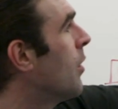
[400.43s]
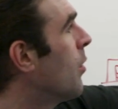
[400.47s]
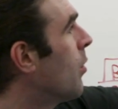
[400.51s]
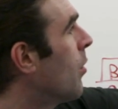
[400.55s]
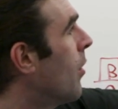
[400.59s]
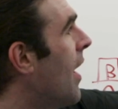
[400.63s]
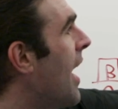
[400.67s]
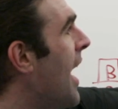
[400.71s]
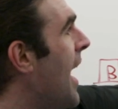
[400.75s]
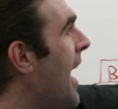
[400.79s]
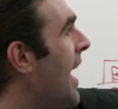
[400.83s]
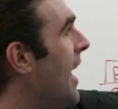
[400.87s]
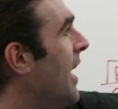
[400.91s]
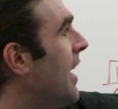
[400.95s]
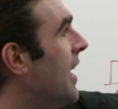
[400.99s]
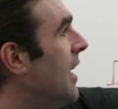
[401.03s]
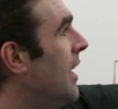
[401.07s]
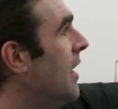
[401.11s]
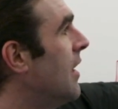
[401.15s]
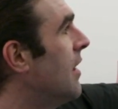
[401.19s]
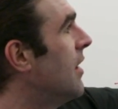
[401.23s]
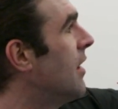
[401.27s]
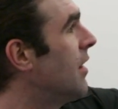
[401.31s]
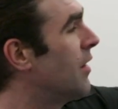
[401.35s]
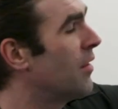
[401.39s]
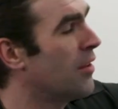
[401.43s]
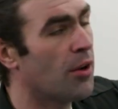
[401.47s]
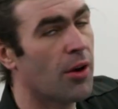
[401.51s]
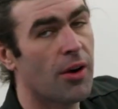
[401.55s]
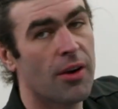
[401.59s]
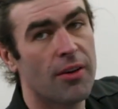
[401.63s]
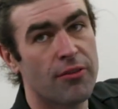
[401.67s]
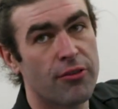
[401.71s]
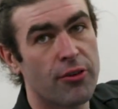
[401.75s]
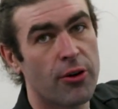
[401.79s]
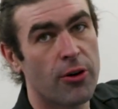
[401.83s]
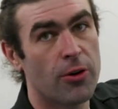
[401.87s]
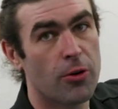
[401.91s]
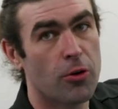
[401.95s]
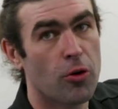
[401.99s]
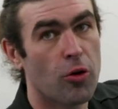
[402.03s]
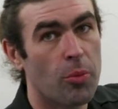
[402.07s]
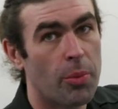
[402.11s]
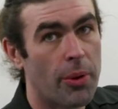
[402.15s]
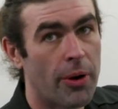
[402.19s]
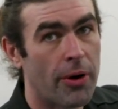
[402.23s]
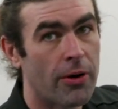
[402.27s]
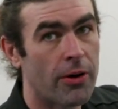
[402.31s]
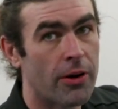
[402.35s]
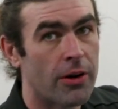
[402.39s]
We'll add in the vertical
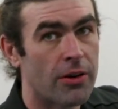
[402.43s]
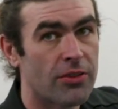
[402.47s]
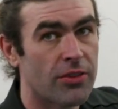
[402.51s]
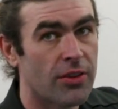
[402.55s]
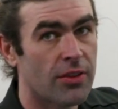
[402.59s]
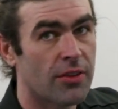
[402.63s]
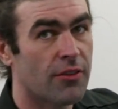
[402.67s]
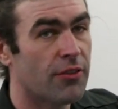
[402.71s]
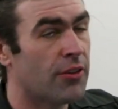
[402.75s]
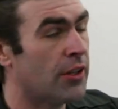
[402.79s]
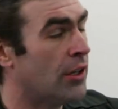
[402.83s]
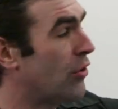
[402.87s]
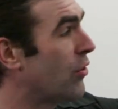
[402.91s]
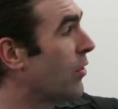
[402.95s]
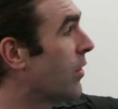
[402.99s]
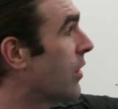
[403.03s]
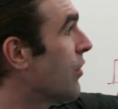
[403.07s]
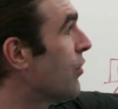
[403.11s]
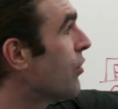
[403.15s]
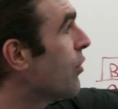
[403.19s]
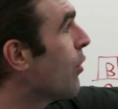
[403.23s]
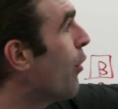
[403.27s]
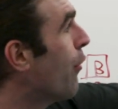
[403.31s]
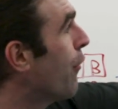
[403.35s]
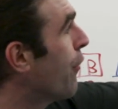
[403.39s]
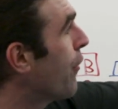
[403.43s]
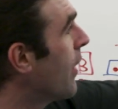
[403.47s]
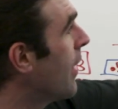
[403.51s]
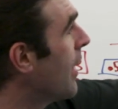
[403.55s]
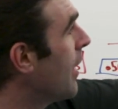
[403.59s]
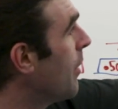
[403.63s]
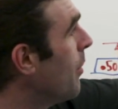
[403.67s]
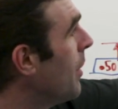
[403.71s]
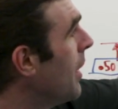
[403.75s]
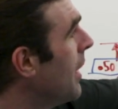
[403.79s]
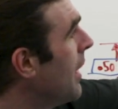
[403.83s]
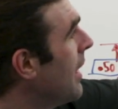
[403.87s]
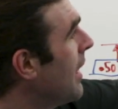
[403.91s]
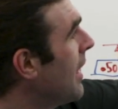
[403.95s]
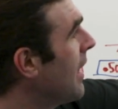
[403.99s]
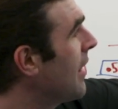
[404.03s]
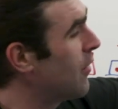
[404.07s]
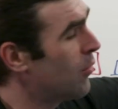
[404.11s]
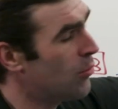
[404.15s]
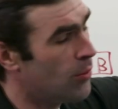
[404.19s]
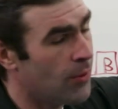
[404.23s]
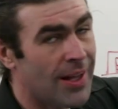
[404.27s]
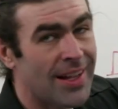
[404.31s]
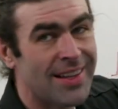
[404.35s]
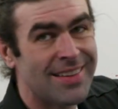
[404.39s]
bars in the feature control frame, and
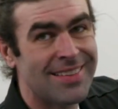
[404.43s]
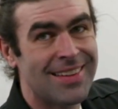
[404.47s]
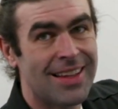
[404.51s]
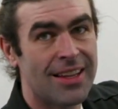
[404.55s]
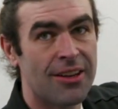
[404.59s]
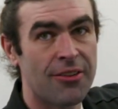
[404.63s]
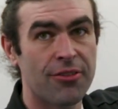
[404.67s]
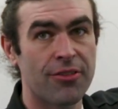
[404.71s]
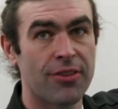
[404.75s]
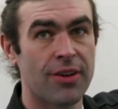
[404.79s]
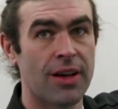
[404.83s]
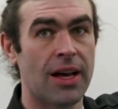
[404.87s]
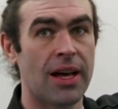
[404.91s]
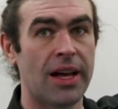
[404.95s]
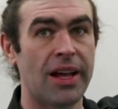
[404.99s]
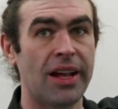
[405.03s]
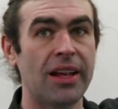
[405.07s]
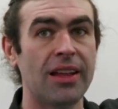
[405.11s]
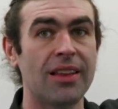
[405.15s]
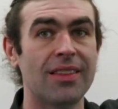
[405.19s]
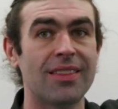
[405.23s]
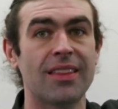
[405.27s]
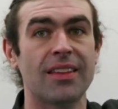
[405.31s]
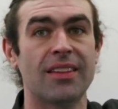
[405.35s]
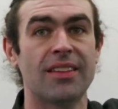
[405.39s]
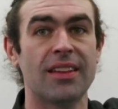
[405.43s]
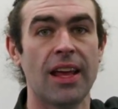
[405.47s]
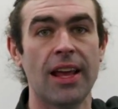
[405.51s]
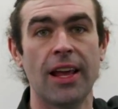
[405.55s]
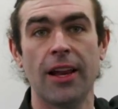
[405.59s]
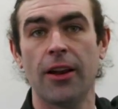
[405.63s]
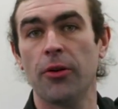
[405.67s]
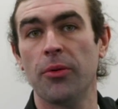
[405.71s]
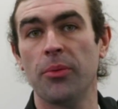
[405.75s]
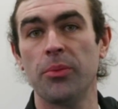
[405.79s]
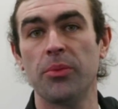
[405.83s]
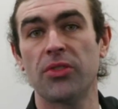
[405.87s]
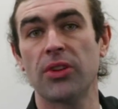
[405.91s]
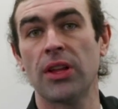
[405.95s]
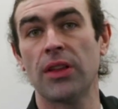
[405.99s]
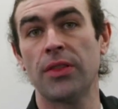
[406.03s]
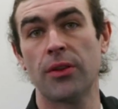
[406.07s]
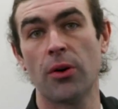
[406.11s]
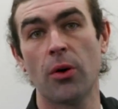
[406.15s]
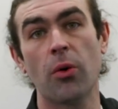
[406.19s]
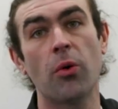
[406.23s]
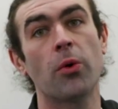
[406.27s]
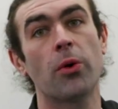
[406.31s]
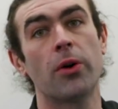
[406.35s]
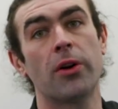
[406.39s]
then we'll identify the datums in
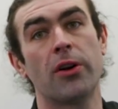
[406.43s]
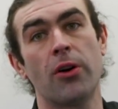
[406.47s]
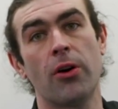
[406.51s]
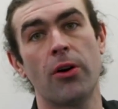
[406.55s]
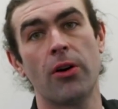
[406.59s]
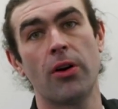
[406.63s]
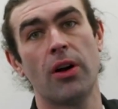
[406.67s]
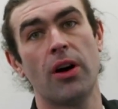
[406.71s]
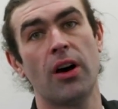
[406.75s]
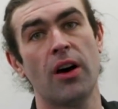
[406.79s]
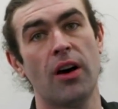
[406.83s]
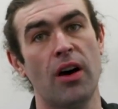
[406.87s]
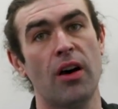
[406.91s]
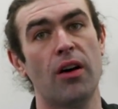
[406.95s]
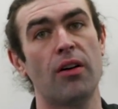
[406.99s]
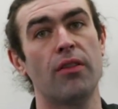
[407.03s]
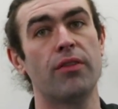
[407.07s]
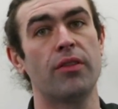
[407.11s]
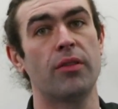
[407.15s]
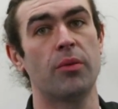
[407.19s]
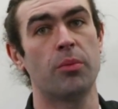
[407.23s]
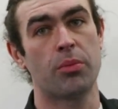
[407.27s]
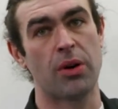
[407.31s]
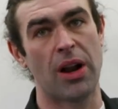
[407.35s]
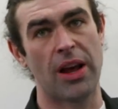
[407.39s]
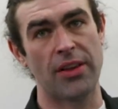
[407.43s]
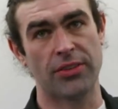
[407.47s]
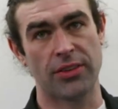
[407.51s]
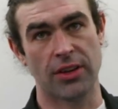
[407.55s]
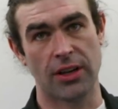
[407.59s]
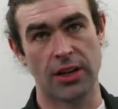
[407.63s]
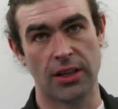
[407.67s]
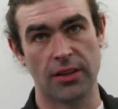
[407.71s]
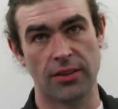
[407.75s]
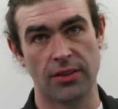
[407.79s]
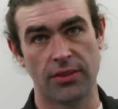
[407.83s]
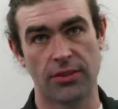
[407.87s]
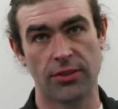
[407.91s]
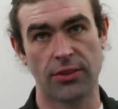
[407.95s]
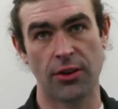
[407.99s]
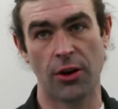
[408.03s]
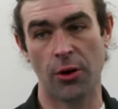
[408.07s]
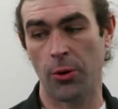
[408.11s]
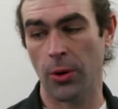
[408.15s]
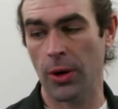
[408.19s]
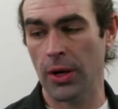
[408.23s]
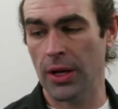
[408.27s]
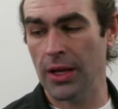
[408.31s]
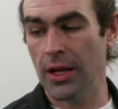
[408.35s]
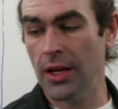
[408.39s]
the order of precedence.
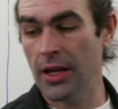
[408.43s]
So